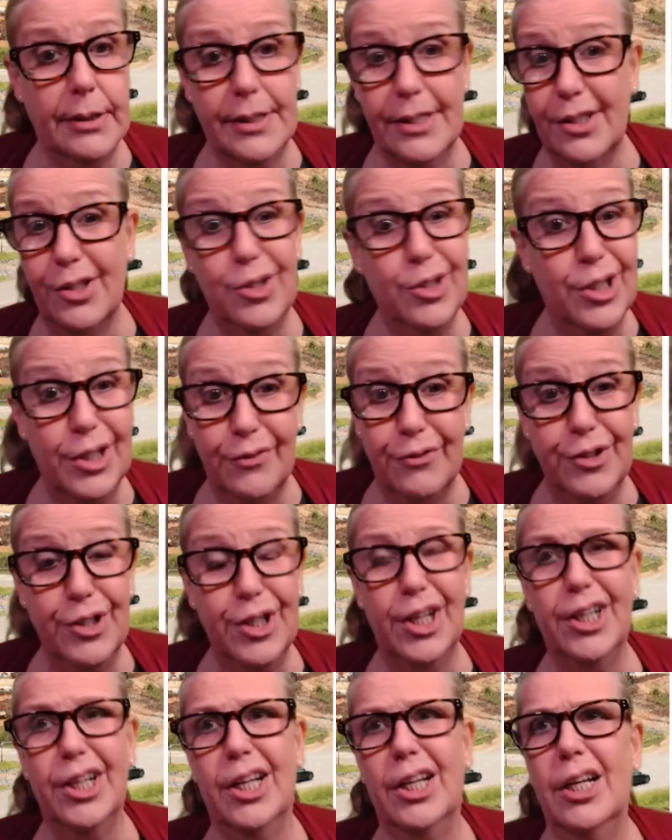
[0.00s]
You couldn't have
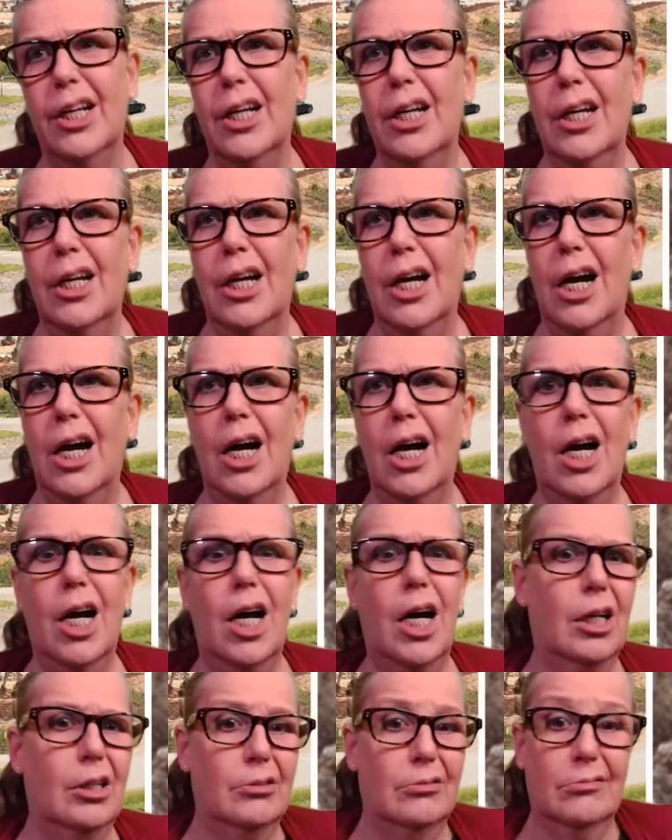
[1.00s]
done it.
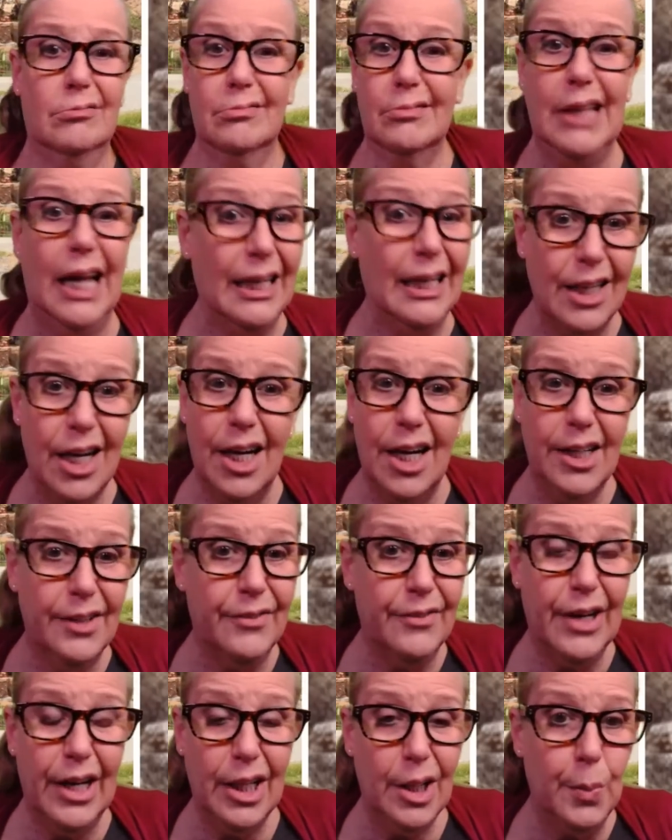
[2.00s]
Uh, that kind of
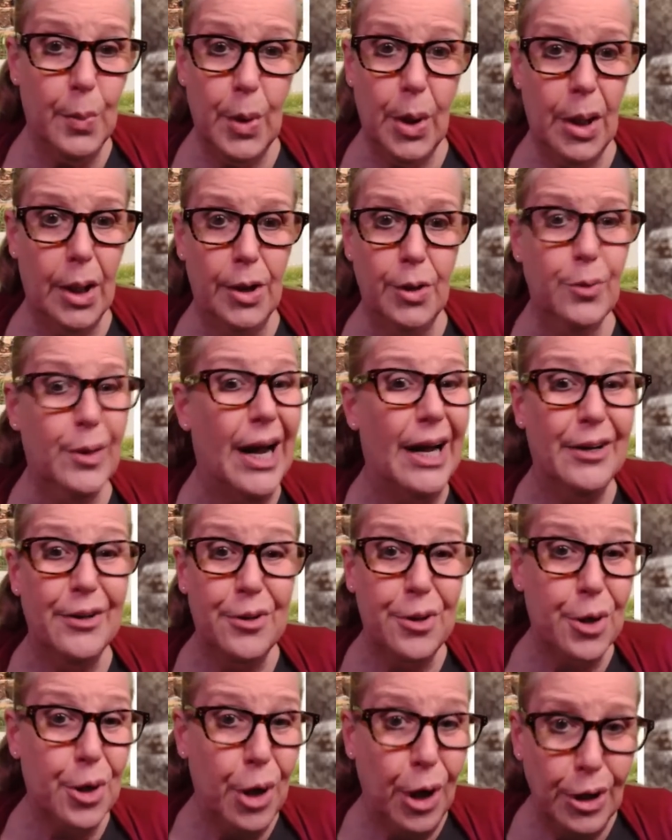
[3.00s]
alibi. You were out of the
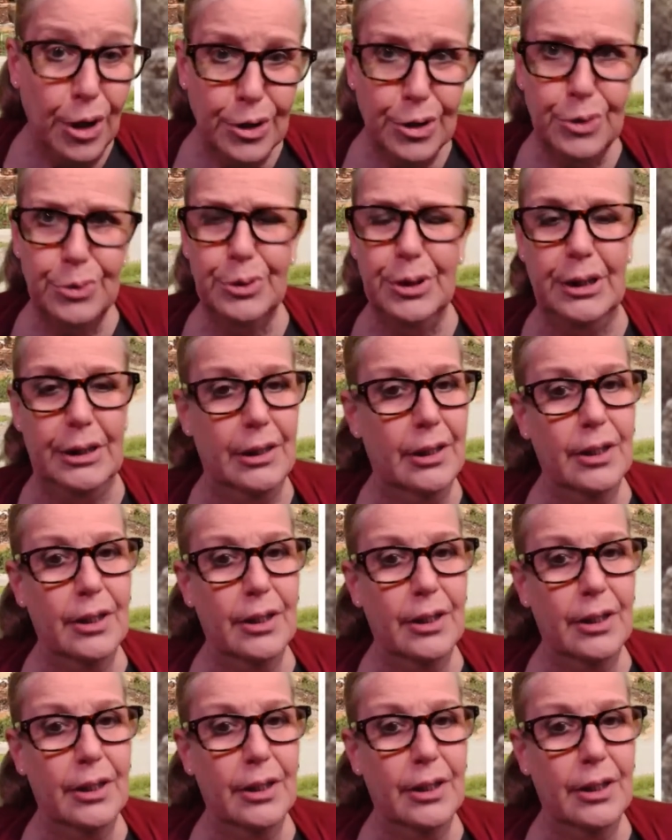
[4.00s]
country.